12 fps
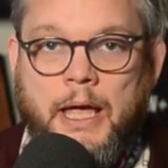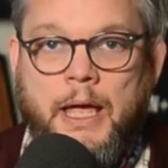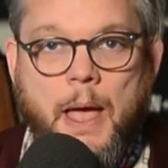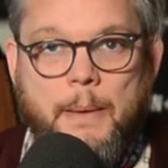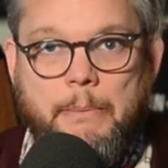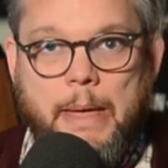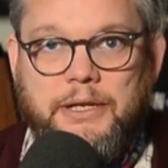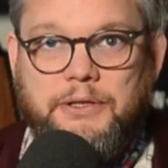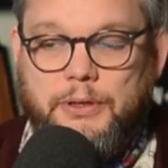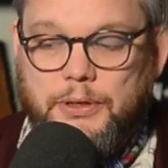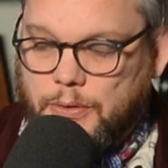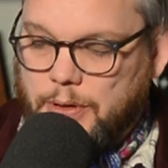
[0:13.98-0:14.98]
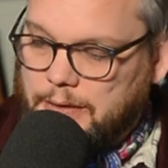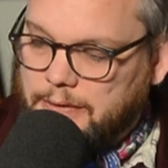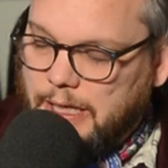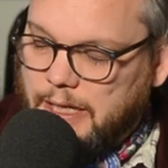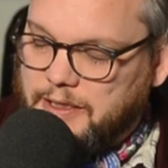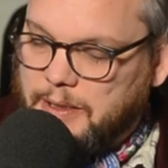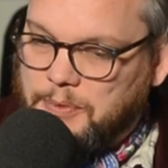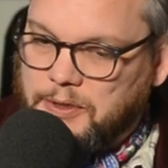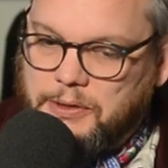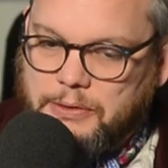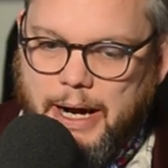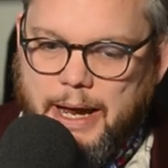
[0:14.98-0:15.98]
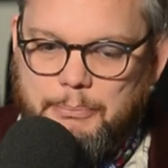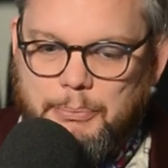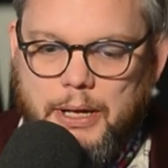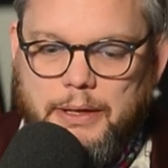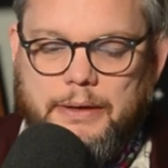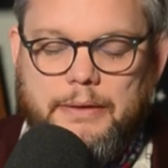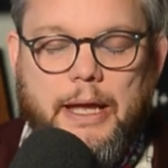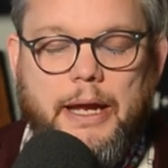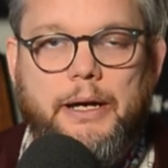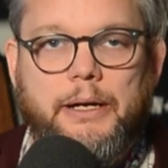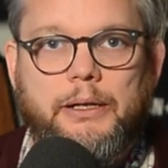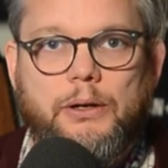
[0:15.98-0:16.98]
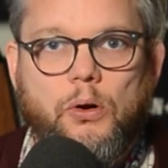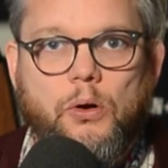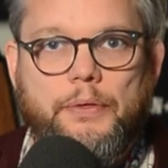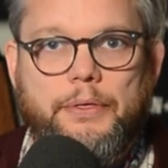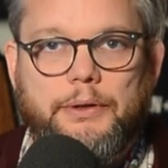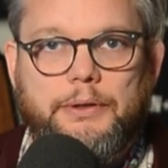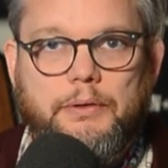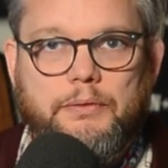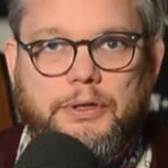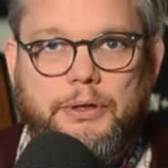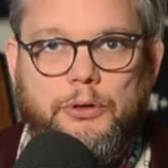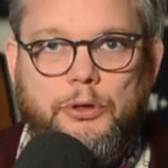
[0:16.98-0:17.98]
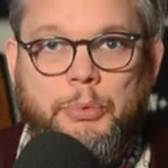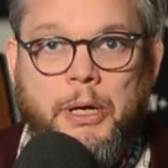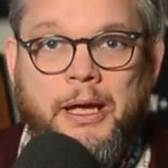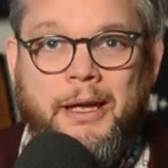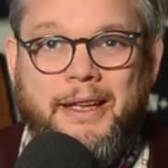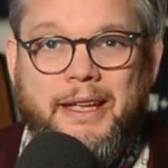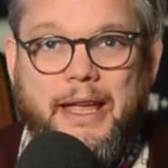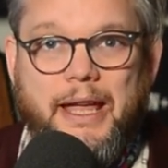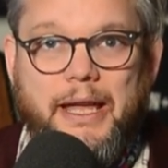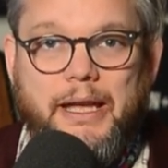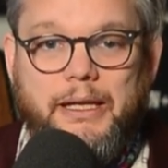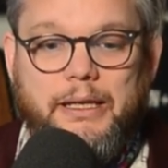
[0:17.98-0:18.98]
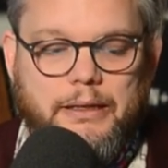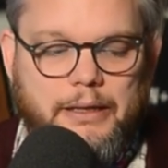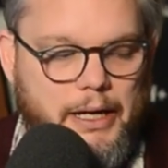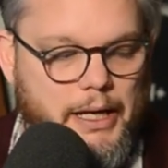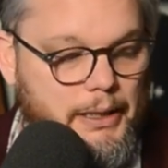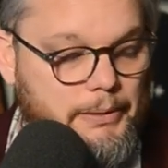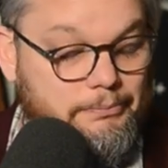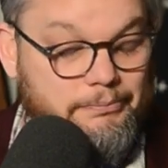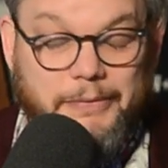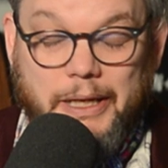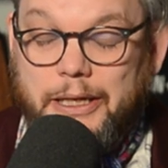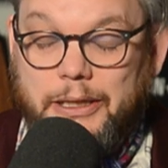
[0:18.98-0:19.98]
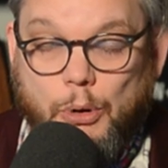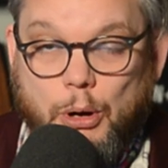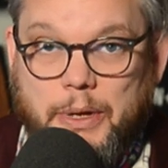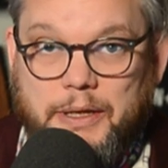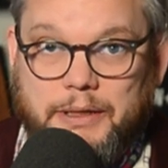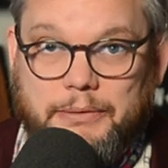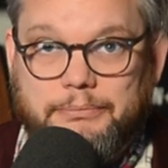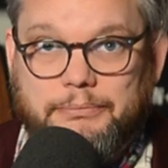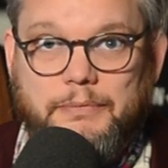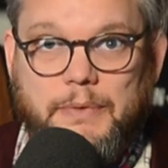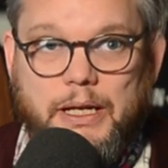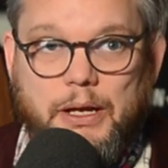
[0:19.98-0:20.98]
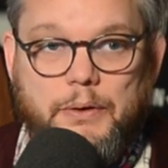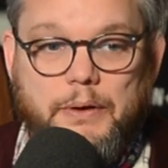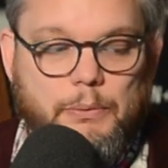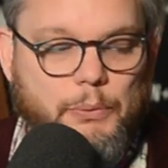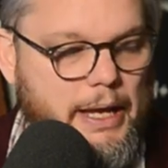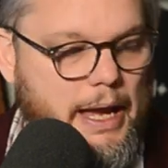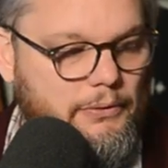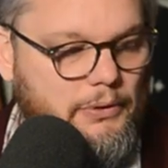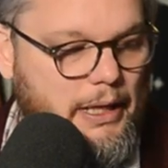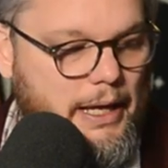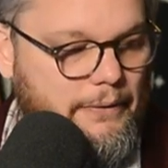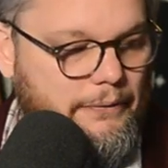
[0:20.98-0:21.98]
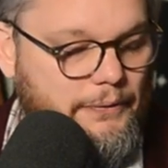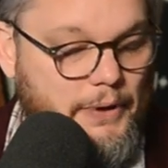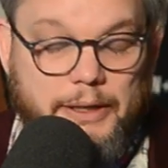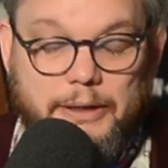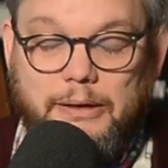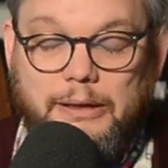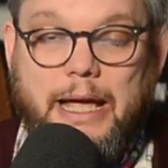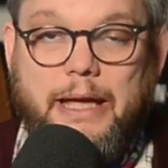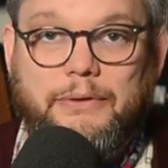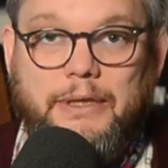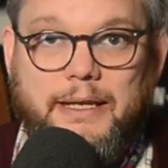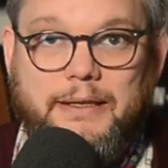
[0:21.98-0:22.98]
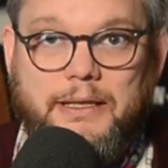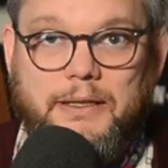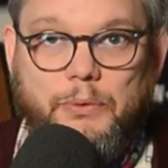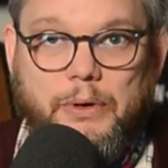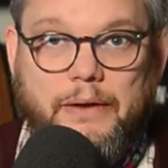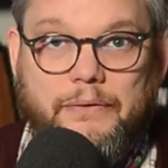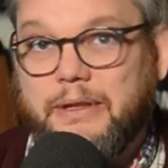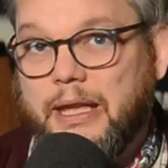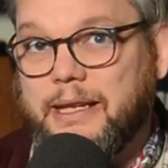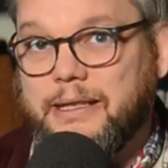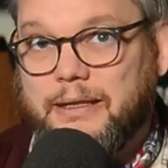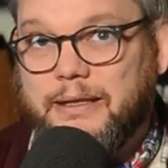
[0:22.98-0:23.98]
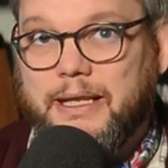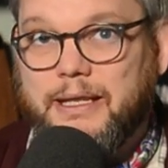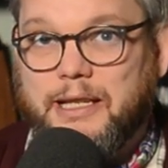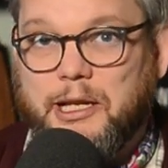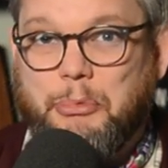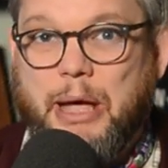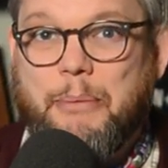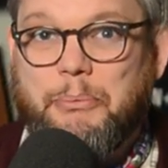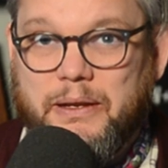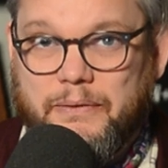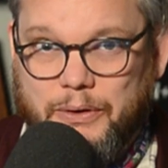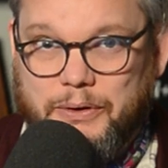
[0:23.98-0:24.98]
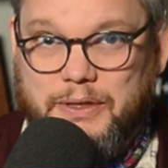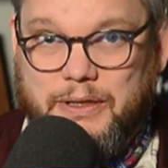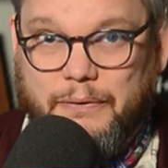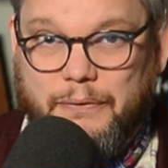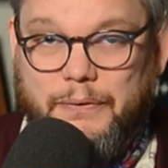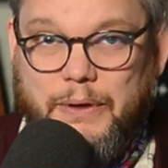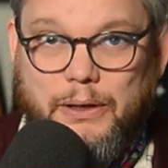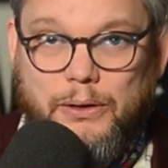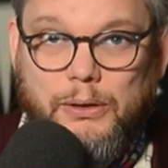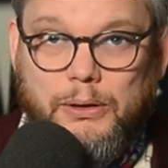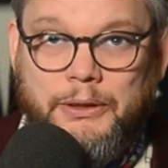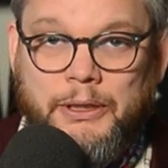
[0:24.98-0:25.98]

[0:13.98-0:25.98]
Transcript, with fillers: make sure you hit that subscribe button there on the YouTube, and um, and you won't miss it. You know, we have a lot of fun live tastings where I've tasted things like Pappy versus the Field.